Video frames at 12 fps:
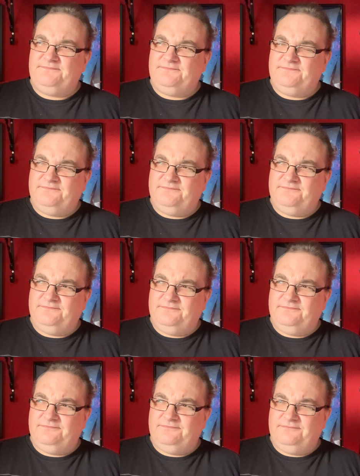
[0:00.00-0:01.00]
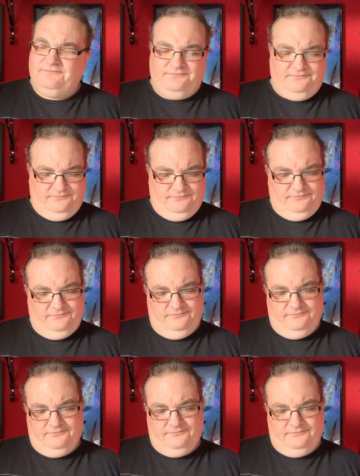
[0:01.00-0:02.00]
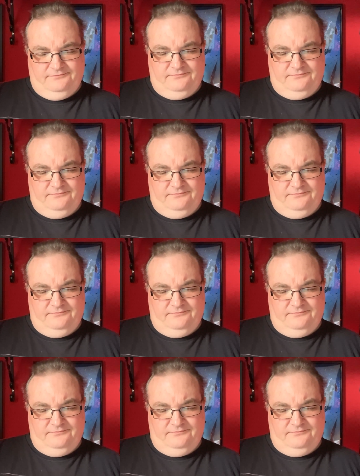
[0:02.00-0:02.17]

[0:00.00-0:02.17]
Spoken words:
Nothing is said.